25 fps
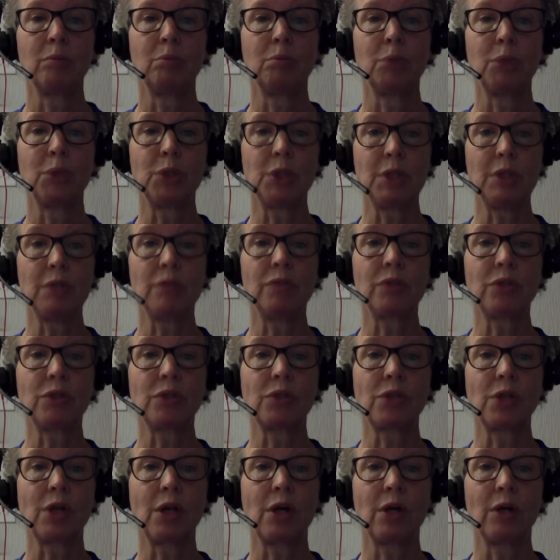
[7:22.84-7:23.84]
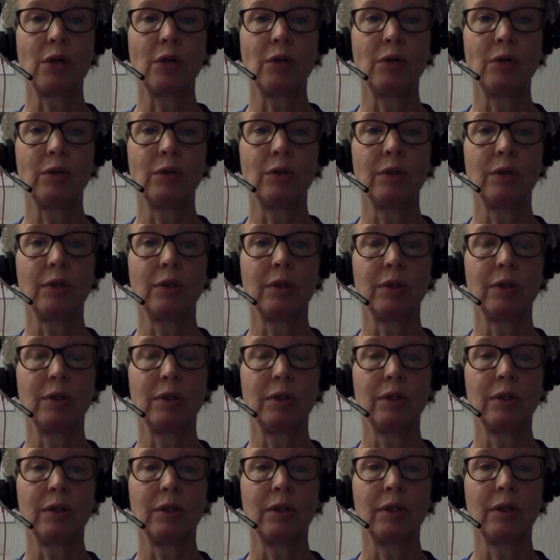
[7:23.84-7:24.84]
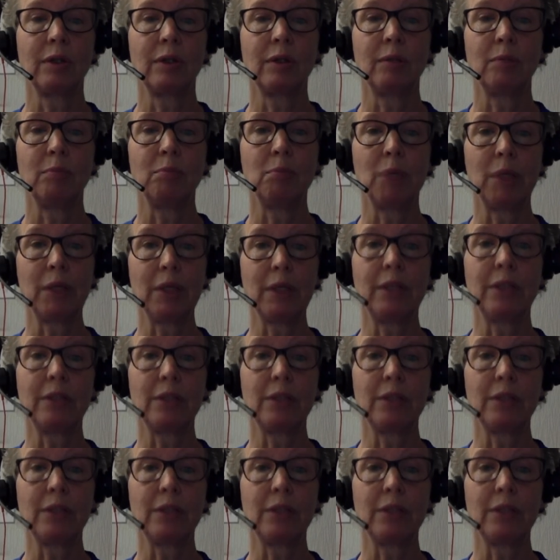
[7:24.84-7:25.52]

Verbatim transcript: But even so, my